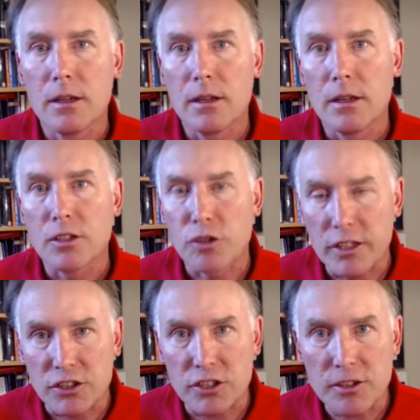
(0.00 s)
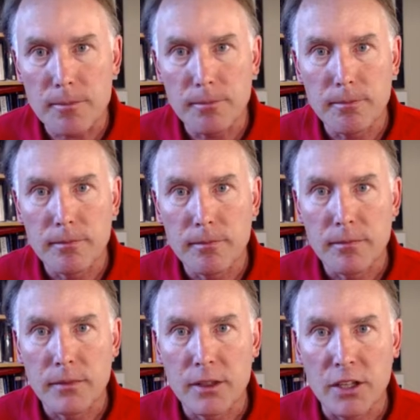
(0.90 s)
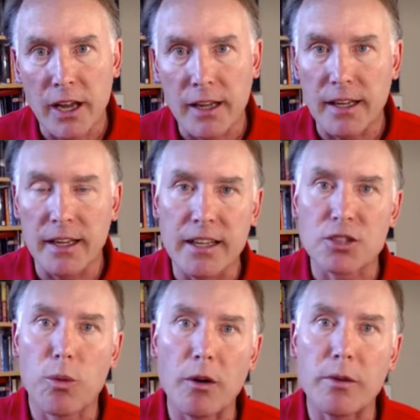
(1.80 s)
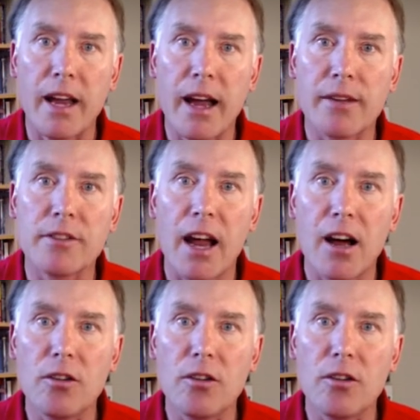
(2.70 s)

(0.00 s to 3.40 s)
criticism, yet it is what we have now.